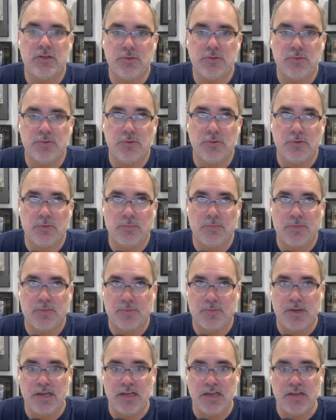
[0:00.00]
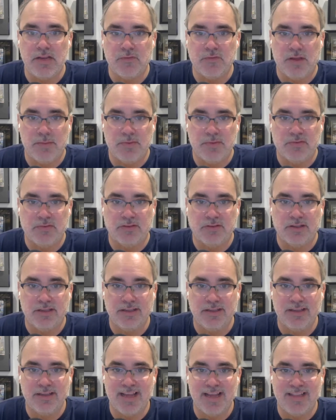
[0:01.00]
duke nukem 3d
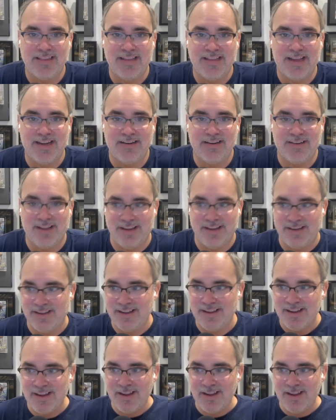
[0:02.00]
famously had that like